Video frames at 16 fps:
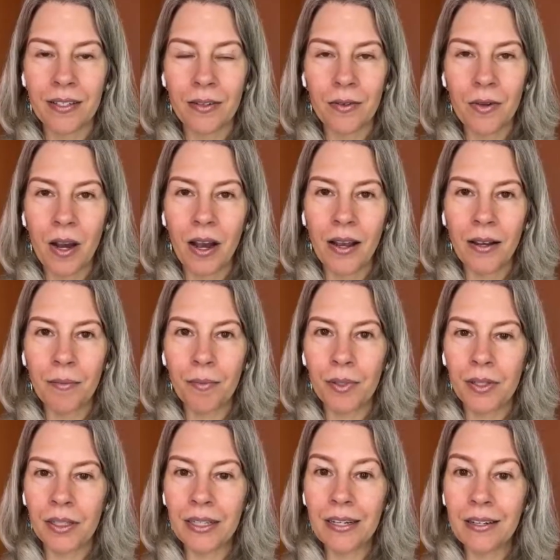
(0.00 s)
So I am
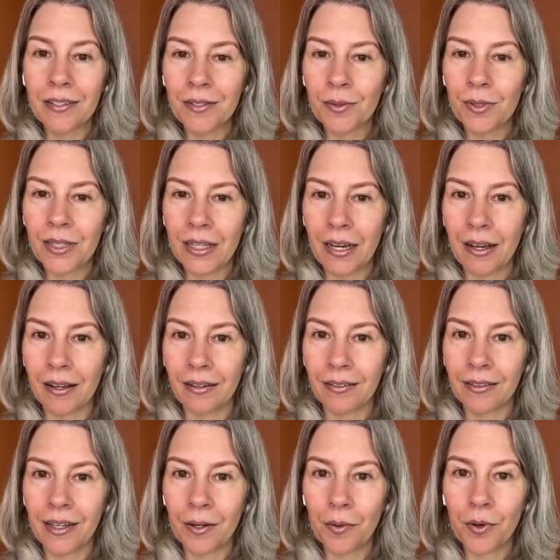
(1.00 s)
pleased with that.
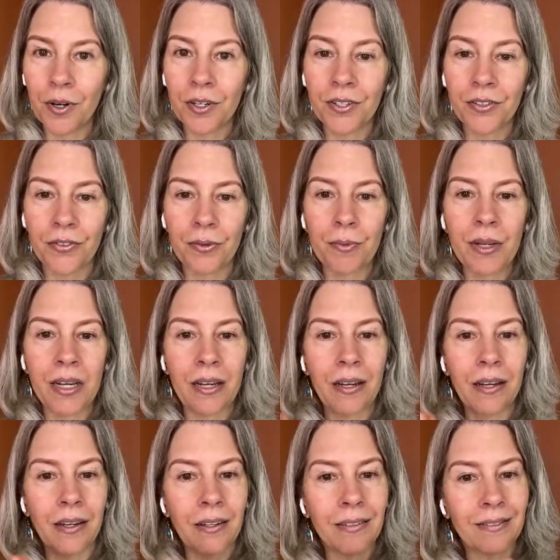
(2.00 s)
That works for
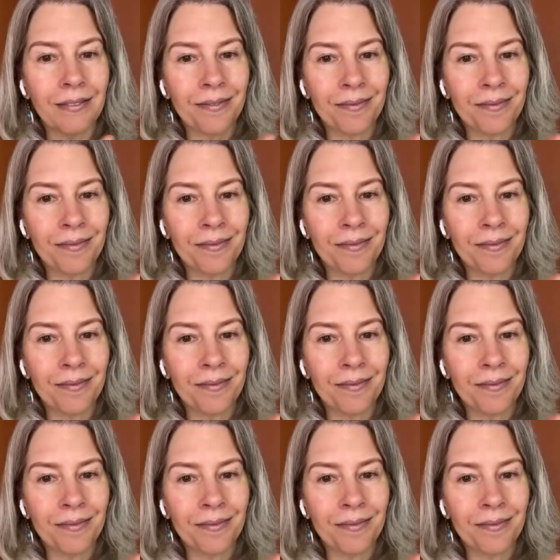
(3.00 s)
me.